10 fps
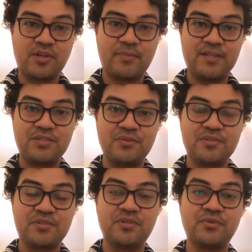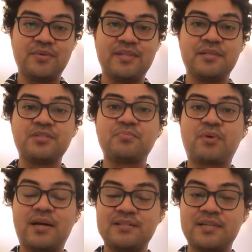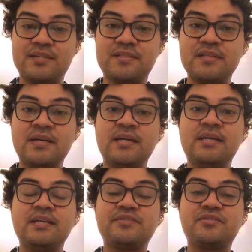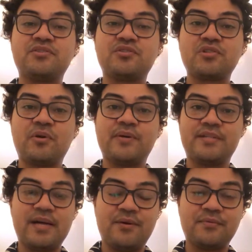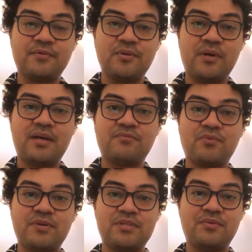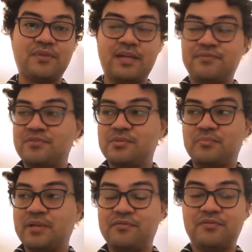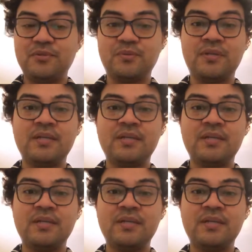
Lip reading: of my students to do in this process is to just slow it down. You'll have the rest of your life to play flute.